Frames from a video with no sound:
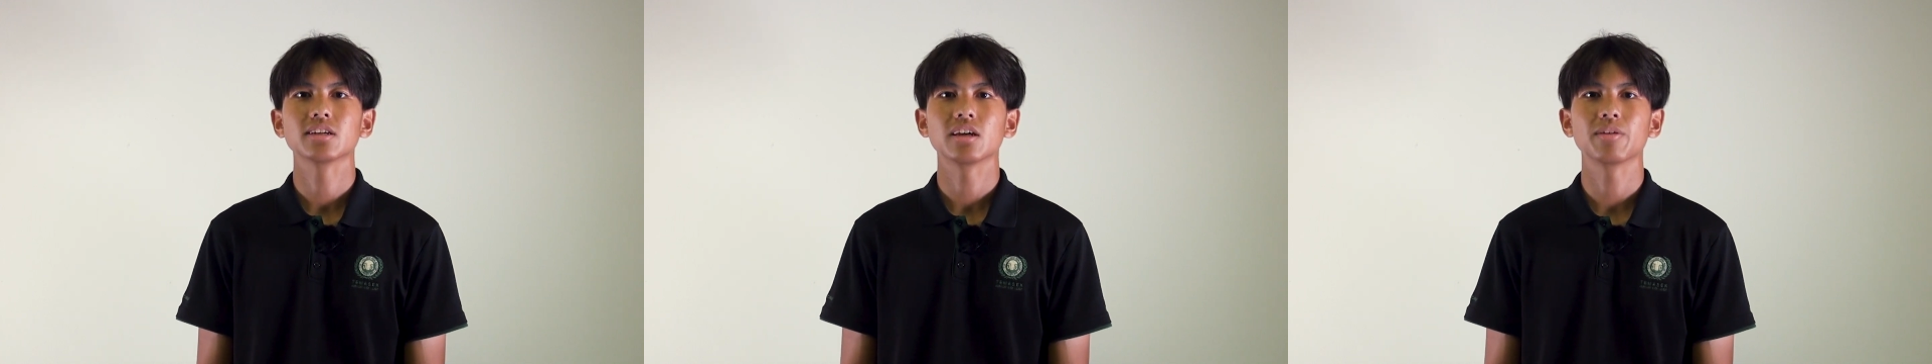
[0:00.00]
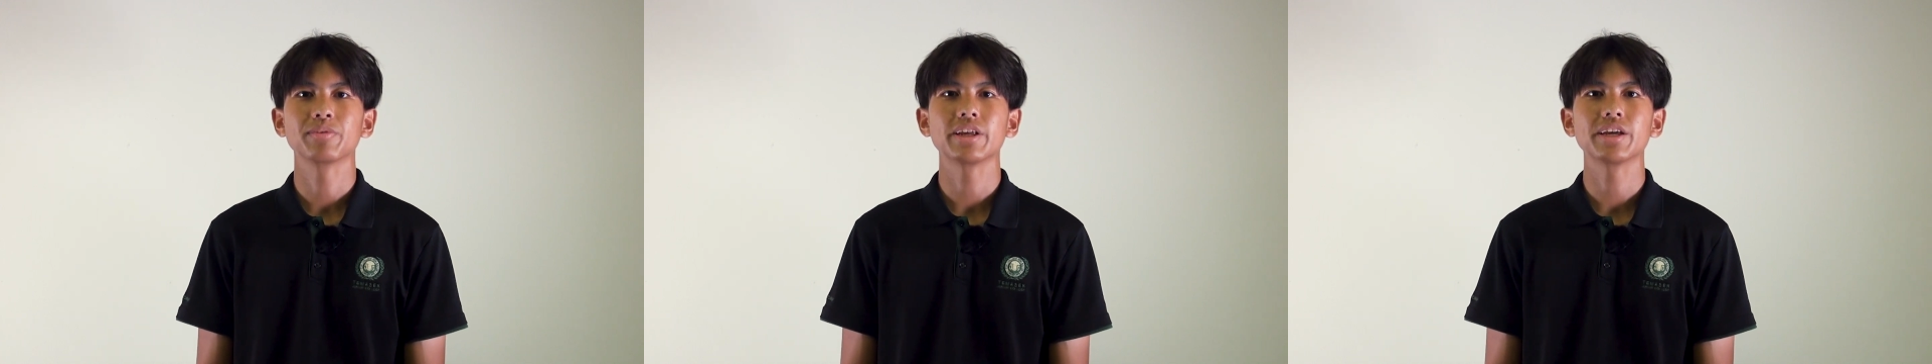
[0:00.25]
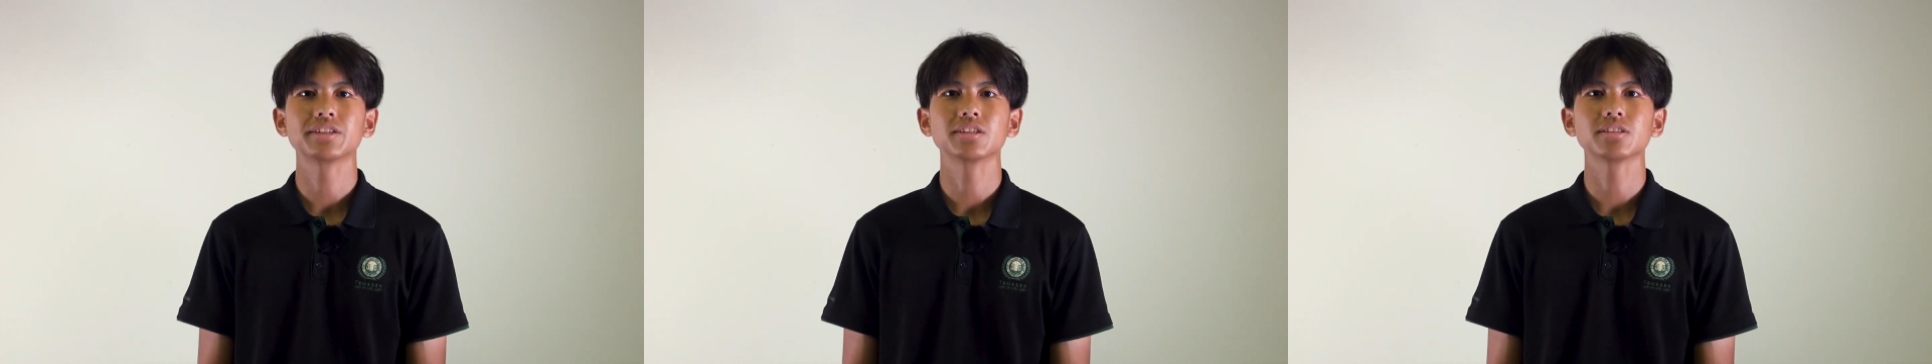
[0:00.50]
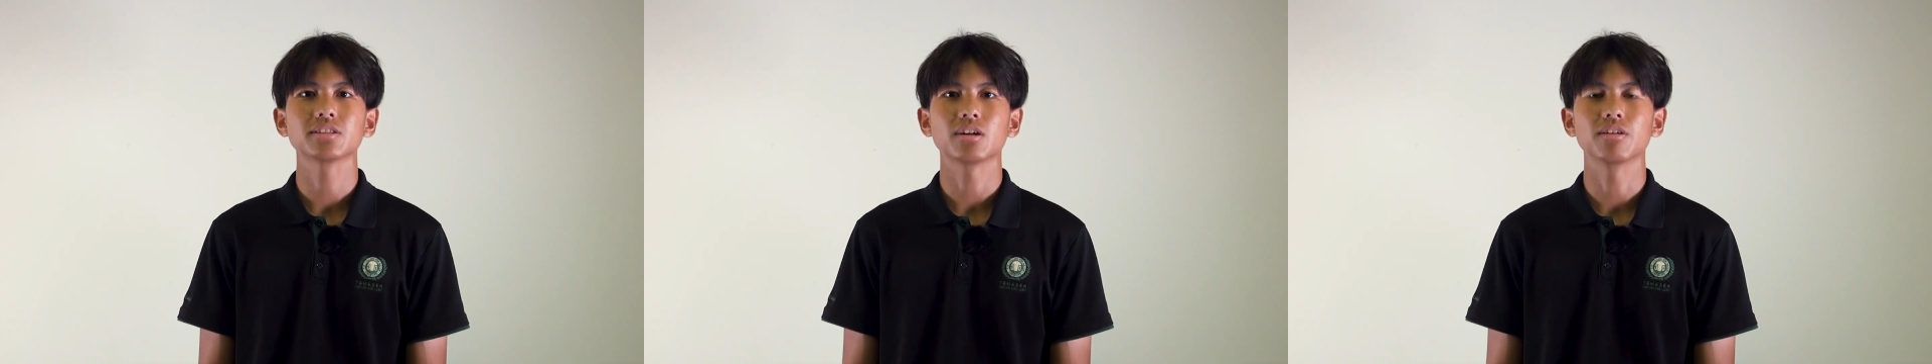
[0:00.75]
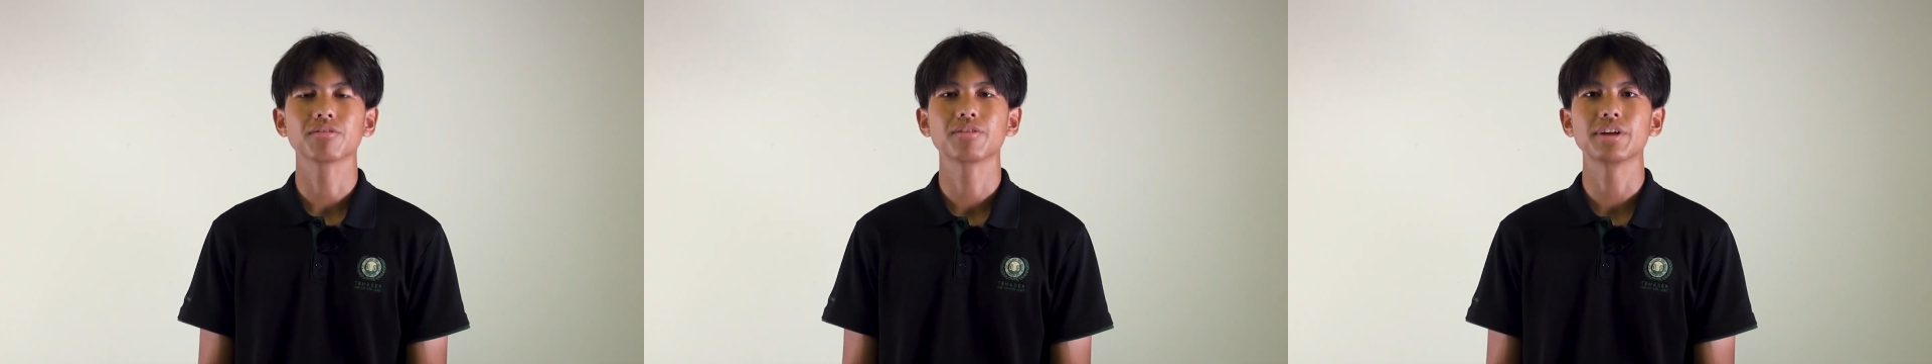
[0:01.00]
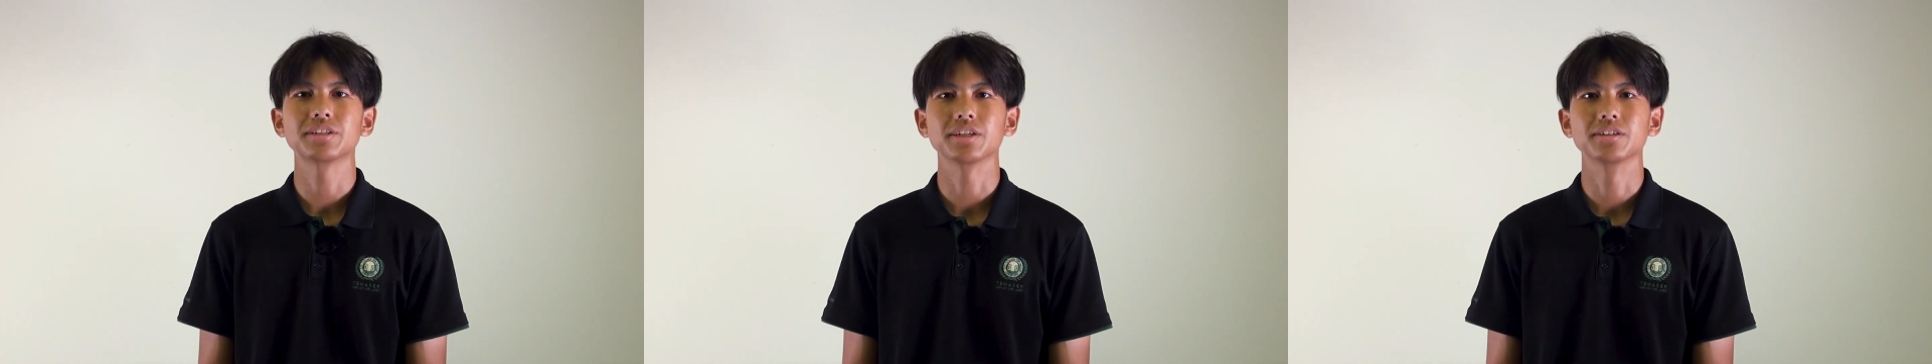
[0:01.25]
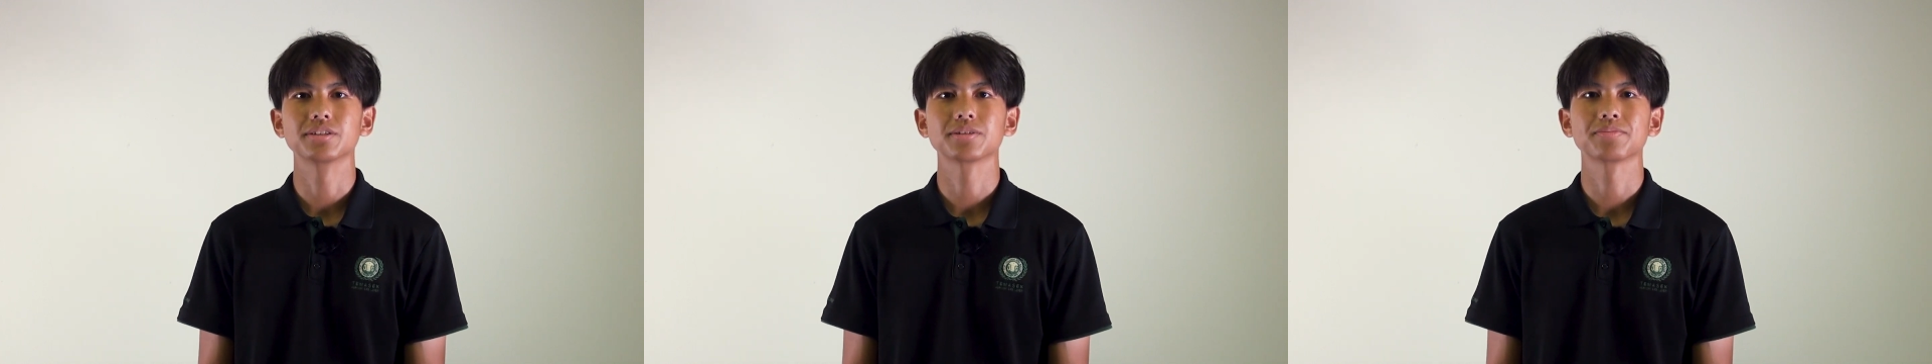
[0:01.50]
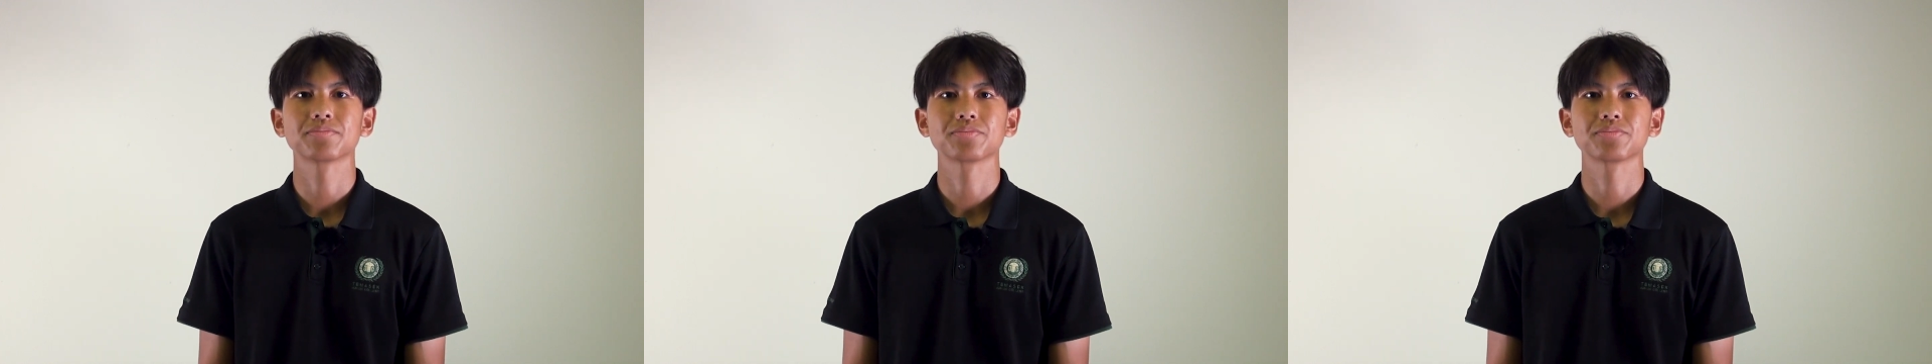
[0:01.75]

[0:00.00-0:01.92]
have been agents of great change.